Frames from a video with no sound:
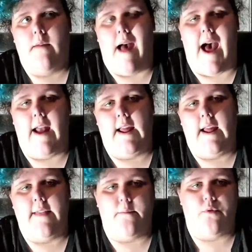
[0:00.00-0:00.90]
adding
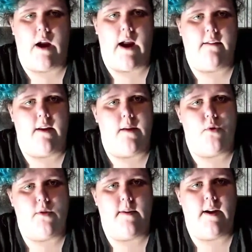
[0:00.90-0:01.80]
and subtracting and
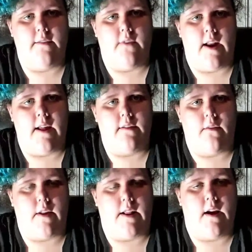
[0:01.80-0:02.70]
multiplying and dividing and
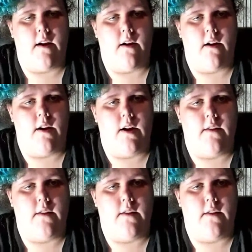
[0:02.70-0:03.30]
stuff like that.